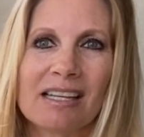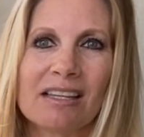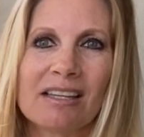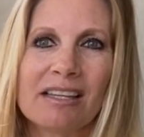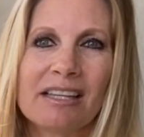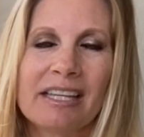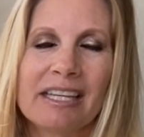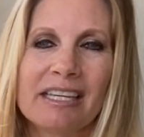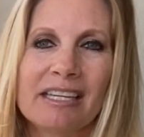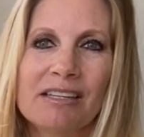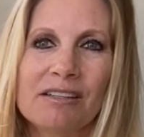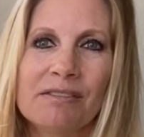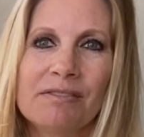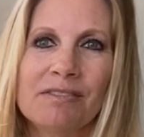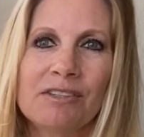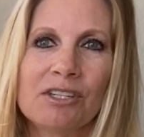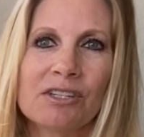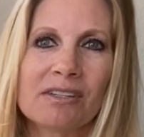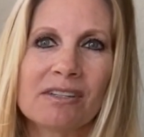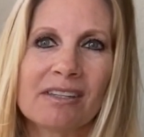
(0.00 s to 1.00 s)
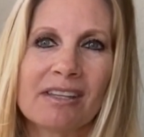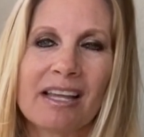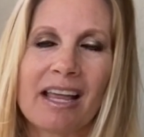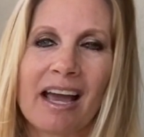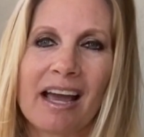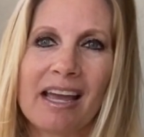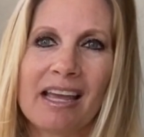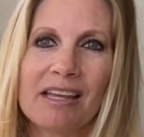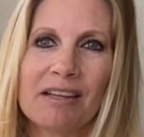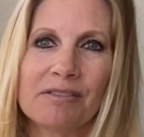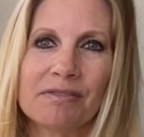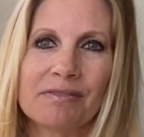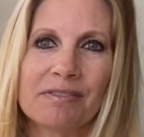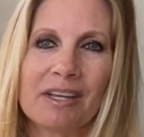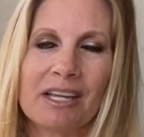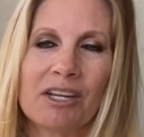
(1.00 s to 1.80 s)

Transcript: live your life